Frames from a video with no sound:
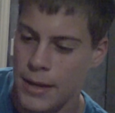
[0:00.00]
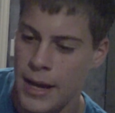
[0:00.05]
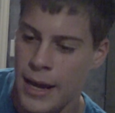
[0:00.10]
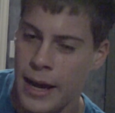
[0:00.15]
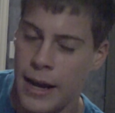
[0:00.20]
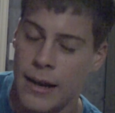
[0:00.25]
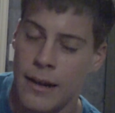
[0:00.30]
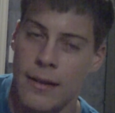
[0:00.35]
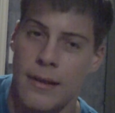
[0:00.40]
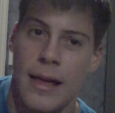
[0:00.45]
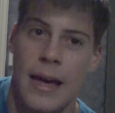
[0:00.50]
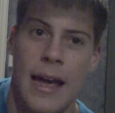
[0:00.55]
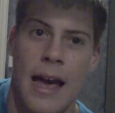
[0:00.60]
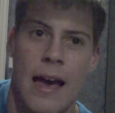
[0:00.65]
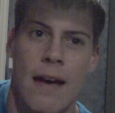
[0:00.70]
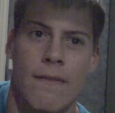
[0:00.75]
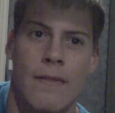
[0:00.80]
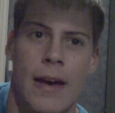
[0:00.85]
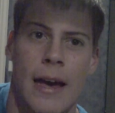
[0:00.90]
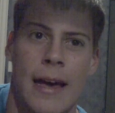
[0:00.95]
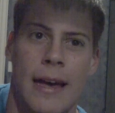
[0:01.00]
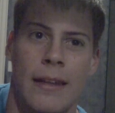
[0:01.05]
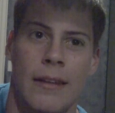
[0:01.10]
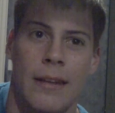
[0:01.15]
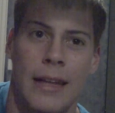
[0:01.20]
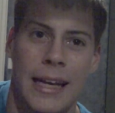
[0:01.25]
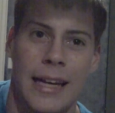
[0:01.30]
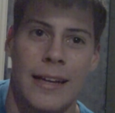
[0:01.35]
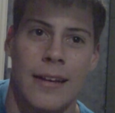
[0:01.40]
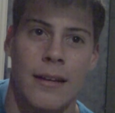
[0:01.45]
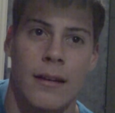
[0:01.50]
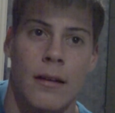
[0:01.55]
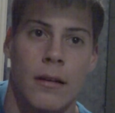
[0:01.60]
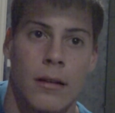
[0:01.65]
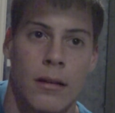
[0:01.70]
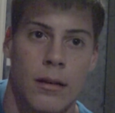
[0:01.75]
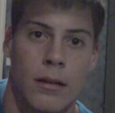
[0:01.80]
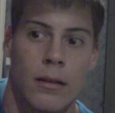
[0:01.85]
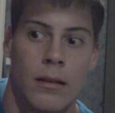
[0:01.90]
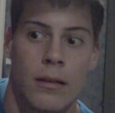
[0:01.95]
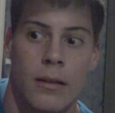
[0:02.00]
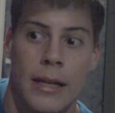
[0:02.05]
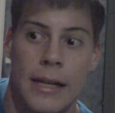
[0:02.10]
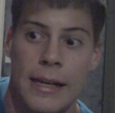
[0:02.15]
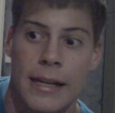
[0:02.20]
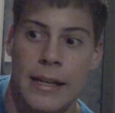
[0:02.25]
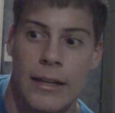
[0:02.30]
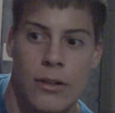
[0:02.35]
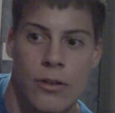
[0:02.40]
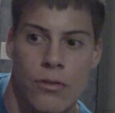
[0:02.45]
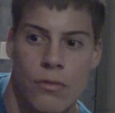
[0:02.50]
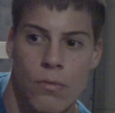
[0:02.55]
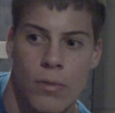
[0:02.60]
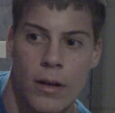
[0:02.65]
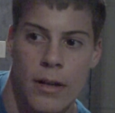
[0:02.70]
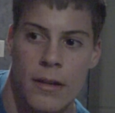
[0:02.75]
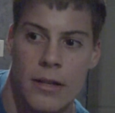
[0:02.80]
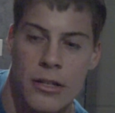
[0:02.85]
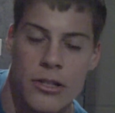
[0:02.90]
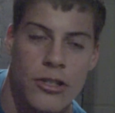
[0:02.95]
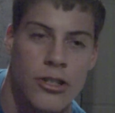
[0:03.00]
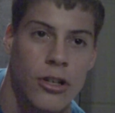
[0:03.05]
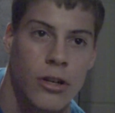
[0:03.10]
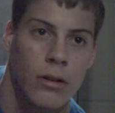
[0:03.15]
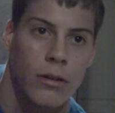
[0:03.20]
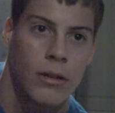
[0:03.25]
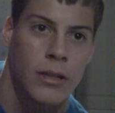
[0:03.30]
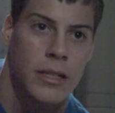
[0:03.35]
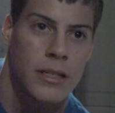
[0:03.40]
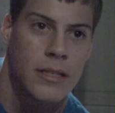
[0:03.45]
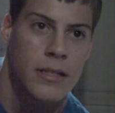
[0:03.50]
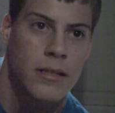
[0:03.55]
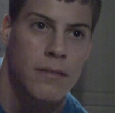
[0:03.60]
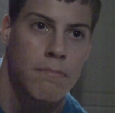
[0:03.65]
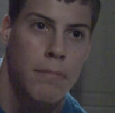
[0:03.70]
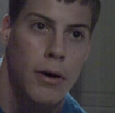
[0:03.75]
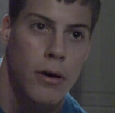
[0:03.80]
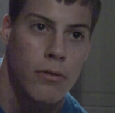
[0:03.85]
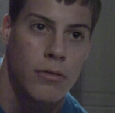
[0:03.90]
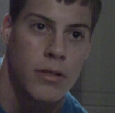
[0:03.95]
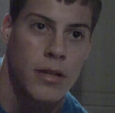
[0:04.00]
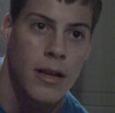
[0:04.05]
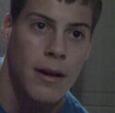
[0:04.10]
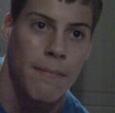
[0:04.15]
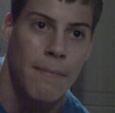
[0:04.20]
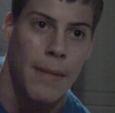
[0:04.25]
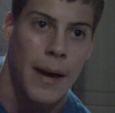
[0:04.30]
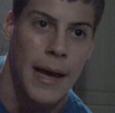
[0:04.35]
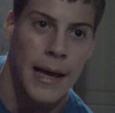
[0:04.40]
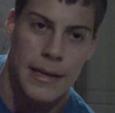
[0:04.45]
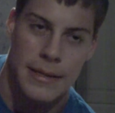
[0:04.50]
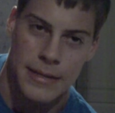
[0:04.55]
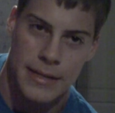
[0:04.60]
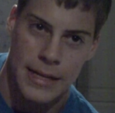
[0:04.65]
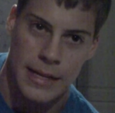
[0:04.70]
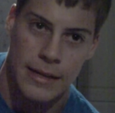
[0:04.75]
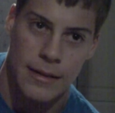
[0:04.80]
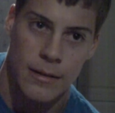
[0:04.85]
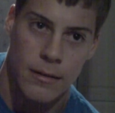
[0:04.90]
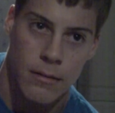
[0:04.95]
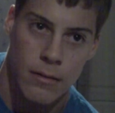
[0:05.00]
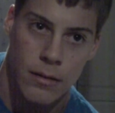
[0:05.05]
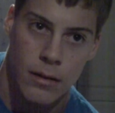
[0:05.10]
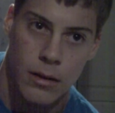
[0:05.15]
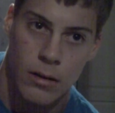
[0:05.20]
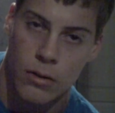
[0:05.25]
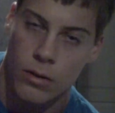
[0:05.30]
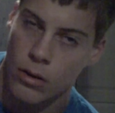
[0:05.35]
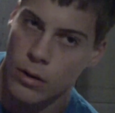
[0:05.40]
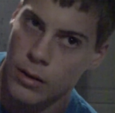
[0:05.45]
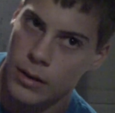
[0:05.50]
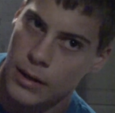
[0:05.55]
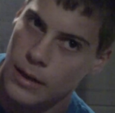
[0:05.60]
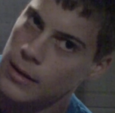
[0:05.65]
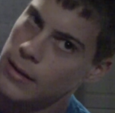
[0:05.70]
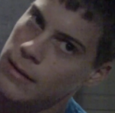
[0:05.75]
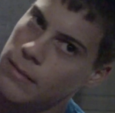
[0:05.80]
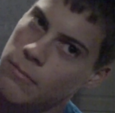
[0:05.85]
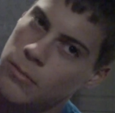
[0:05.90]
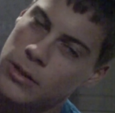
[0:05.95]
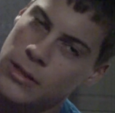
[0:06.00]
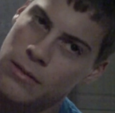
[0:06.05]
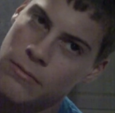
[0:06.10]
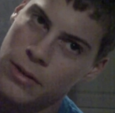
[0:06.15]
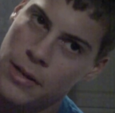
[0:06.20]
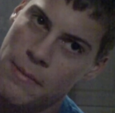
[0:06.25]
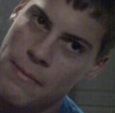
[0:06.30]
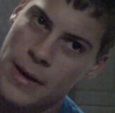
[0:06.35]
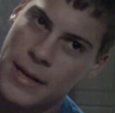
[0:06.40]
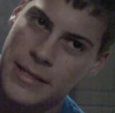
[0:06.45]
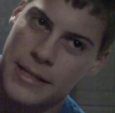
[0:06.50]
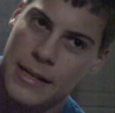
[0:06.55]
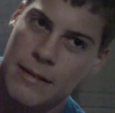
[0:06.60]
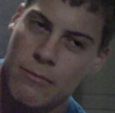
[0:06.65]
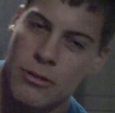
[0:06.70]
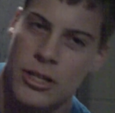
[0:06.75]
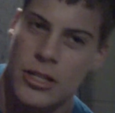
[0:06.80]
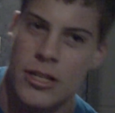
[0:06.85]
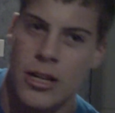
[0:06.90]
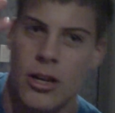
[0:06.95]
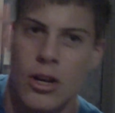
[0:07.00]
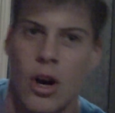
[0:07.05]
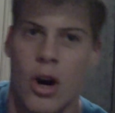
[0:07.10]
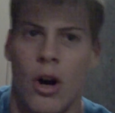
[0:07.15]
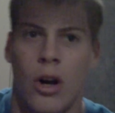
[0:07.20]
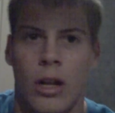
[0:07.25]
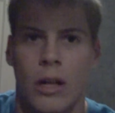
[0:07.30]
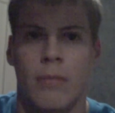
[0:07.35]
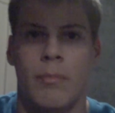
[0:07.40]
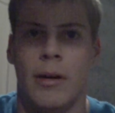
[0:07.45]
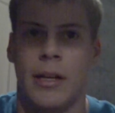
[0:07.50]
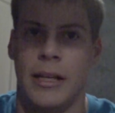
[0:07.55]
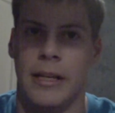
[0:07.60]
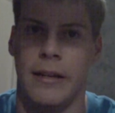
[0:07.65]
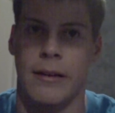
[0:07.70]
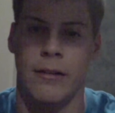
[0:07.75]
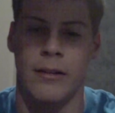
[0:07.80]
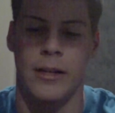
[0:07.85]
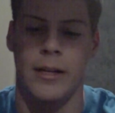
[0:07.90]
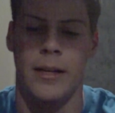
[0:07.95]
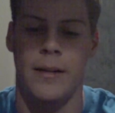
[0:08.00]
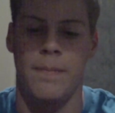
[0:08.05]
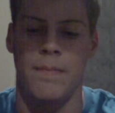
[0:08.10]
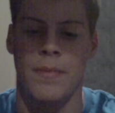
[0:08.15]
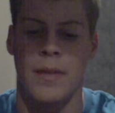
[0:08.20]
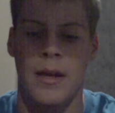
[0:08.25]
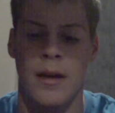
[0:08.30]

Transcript: And they have a link leading to one of these journalists' post in a magazine, or it wasn't really a magazine, it was just a column on the internet.